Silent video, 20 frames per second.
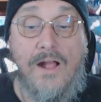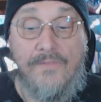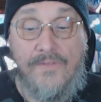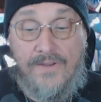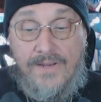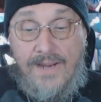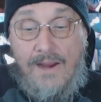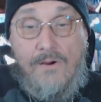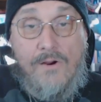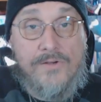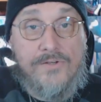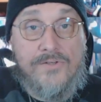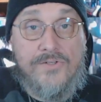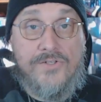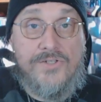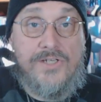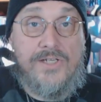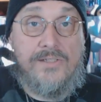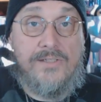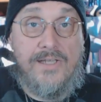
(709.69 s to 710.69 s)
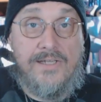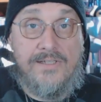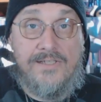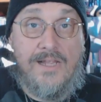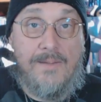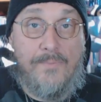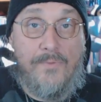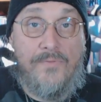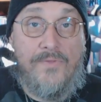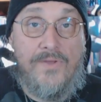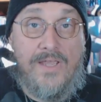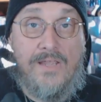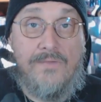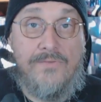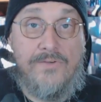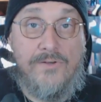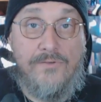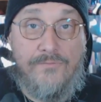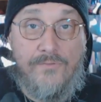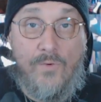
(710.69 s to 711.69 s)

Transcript: The character sheet example they've given here